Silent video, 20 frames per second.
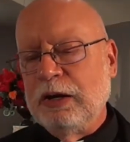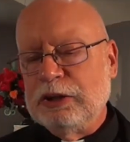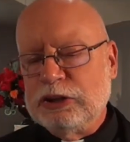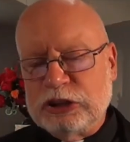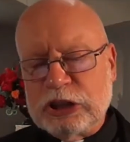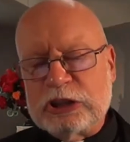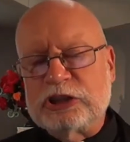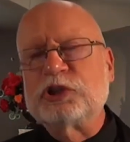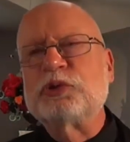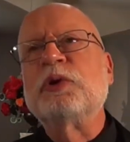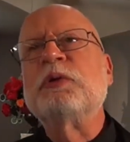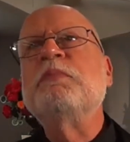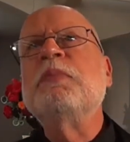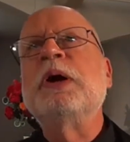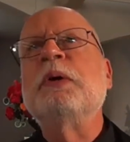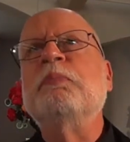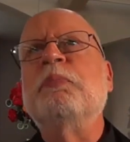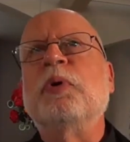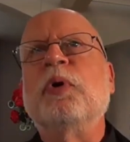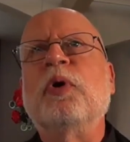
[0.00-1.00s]
just
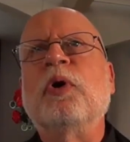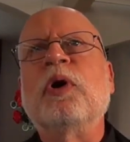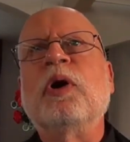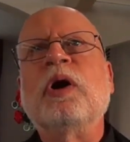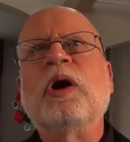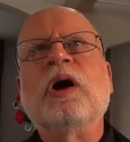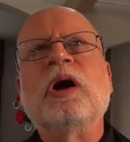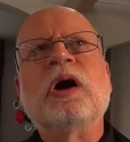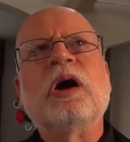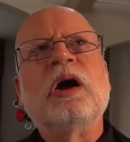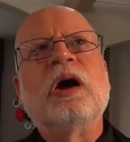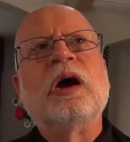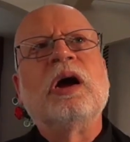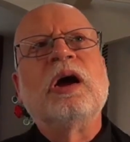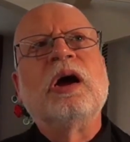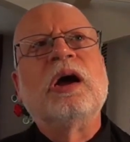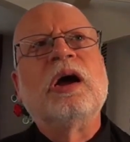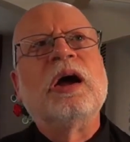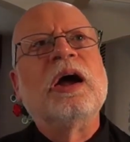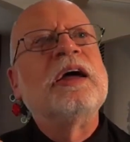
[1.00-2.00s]
remember
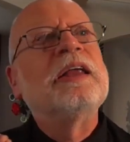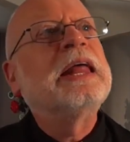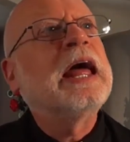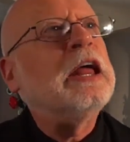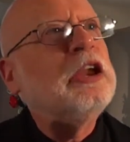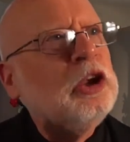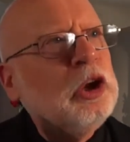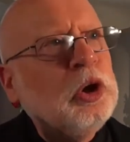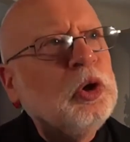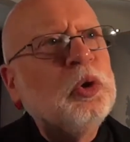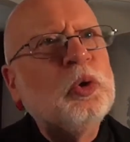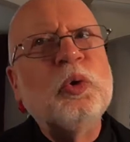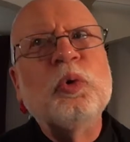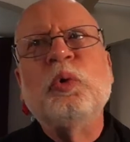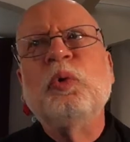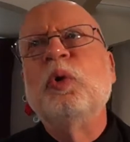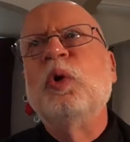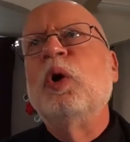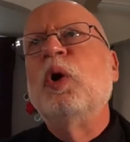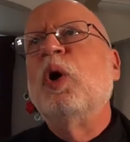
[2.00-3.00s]
that
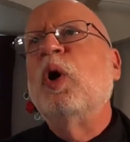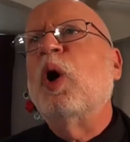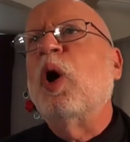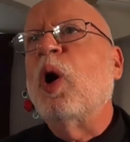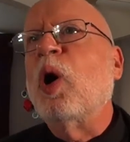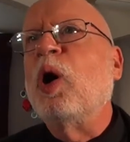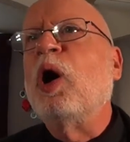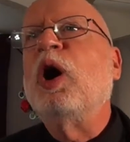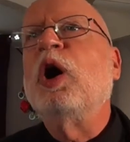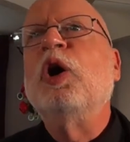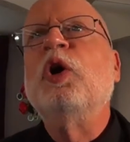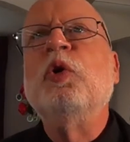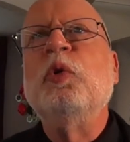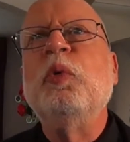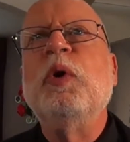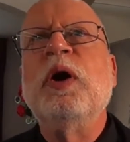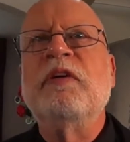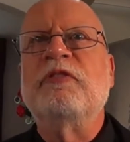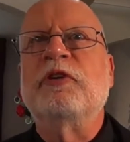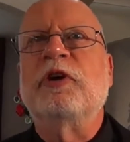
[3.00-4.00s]
you are a
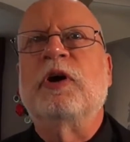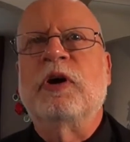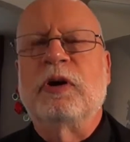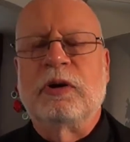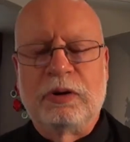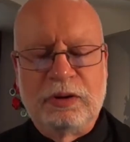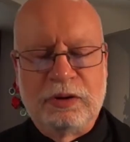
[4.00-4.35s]
whoever.